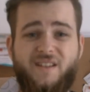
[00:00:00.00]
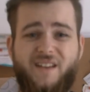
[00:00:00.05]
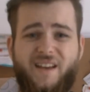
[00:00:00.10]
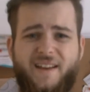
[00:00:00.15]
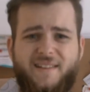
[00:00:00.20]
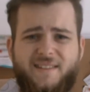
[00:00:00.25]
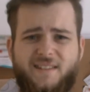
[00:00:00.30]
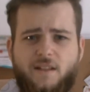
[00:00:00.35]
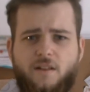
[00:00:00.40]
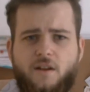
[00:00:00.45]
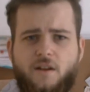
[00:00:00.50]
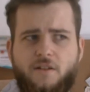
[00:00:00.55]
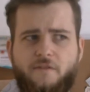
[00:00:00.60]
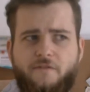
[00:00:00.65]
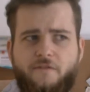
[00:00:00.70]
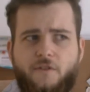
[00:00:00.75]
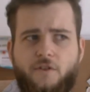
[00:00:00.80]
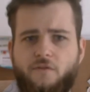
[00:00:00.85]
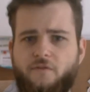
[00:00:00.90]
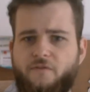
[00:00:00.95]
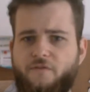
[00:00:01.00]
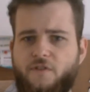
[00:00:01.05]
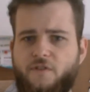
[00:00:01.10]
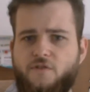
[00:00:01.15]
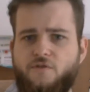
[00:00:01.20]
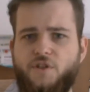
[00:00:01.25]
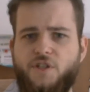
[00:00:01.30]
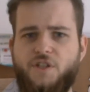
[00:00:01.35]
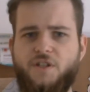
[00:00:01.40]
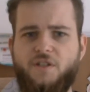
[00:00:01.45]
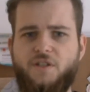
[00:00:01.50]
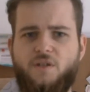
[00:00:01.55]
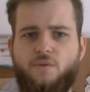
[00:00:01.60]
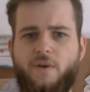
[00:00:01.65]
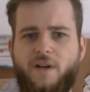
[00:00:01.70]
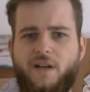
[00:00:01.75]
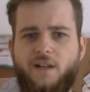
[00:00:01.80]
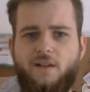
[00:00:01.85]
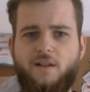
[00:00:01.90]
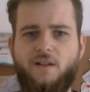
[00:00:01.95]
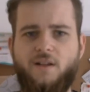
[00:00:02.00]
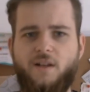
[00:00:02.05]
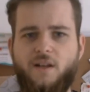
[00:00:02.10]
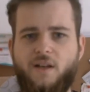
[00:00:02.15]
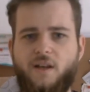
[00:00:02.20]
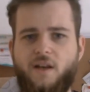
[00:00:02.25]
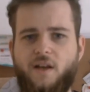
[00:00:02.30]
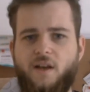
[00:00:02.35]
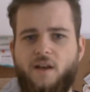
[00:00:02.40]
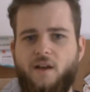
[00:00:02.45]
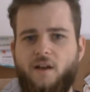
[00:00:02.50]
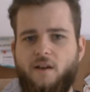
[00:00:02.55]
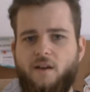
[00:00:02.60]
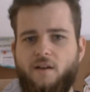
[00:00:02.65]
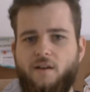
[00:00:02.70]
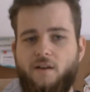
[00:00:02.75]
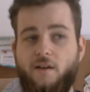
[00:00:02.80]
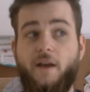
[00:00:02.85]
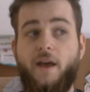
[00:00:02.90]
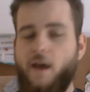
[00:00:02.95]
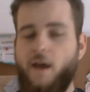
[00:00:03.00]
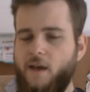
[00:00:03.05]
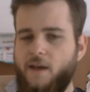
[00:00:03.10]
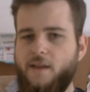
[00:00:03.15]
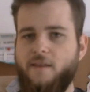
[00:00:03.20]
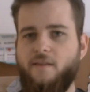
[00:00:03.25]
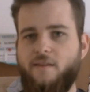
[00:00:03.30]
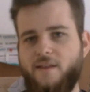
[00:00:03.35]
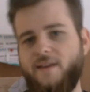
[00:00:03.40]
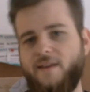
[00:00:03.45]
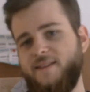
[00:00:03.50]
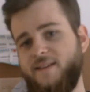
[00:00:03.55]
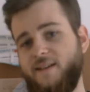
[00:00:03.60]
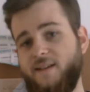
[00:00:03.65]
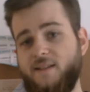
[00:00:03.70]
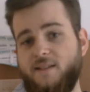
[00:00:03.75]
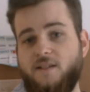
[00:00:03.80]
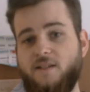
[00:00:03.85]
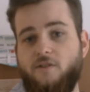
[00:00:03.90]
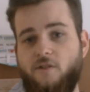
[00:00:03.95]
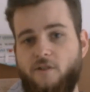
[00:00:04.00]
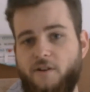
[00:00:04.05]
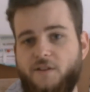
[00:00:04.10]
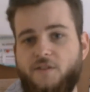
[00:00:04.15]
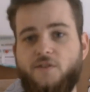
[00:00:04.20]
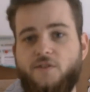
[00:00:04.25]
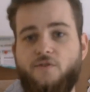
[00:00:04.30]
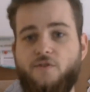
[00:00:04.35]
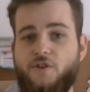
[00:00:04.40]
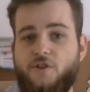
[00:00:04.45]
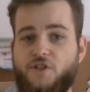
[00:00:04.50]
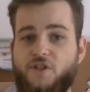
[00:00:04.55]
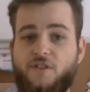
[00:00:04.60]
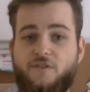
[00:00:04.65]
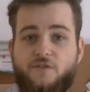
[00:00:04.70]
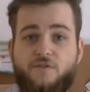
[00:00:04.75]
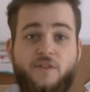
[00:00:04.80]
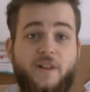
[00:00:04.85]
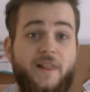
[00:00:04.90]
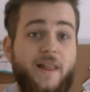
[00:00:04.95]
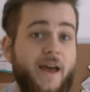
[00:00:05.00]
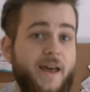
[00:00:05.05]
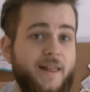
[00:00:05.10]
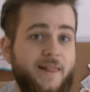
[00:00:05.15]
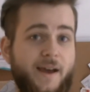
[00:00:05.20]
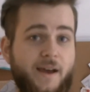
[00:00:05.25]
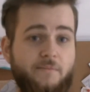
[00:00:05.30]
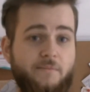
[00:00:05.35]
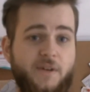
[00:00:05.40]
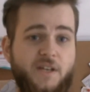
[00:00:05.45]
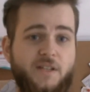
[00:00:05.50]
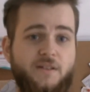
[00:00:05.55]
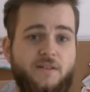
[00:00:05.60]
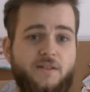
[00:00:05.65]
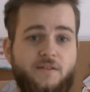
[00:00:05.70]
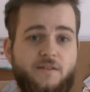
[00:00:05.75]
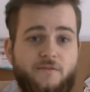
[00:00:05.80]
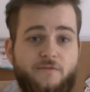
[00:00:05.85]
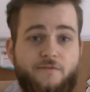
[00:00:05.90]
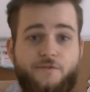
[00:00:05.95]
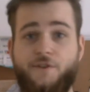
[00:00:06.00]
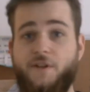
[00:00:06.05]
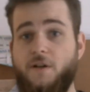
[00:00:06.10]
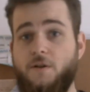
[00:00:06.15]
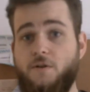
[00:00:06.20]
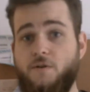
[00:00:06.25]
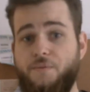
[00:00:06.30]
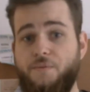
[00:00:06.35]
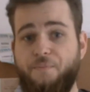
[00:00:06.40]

adds a lot of confusion as well. And that ends our excursion into the alignment for now.